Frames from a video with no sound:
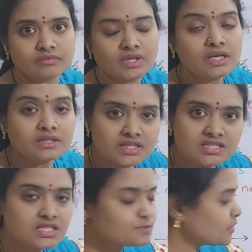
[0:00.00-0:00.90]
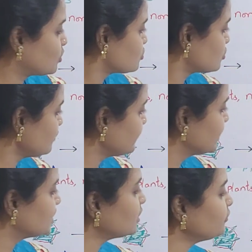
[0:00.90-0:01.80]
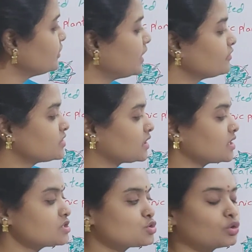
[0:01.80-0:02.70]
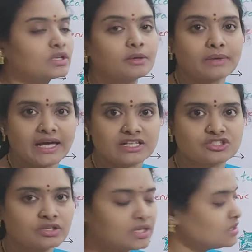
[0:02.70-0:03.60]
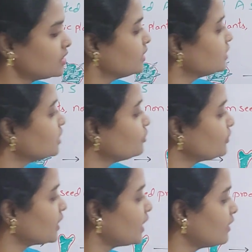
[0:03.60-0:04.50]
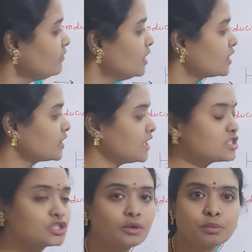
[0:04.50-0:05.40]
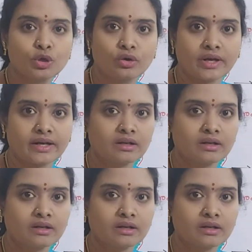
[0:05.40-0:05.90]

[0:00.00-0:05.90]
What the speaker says: This is because of, here we have taken sodium alginate, here we have calcium chloride.